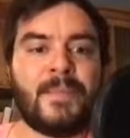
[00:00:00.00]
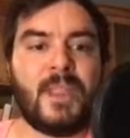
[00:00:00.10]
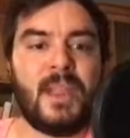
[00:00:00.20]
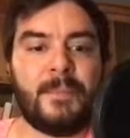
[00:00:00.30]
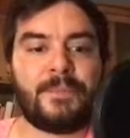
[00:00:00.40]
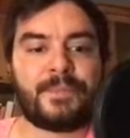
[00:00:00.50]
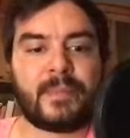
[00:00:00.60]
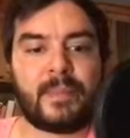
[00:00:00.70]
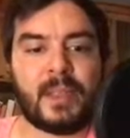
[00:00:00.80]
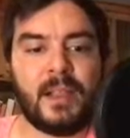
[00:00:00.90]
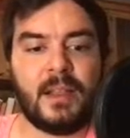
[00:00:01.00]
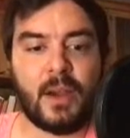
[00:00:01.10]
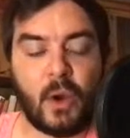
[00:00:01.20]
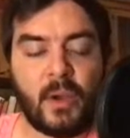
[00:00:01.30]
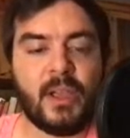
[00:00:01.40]
Um,
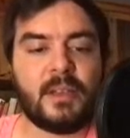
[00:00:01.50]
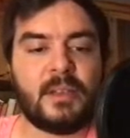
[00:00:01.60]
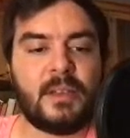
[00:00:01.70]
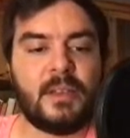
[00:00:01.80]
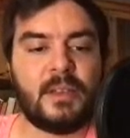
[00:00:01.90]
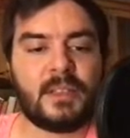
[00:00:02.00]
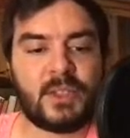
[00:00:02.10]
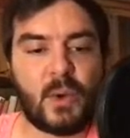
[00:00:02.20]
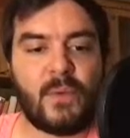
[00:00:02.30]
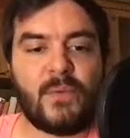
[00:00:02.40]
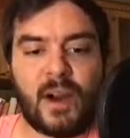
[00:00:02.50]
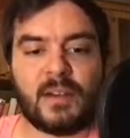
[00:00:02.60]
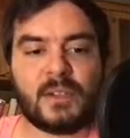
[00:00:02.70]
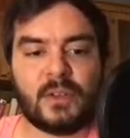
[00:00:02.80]
okay, so far so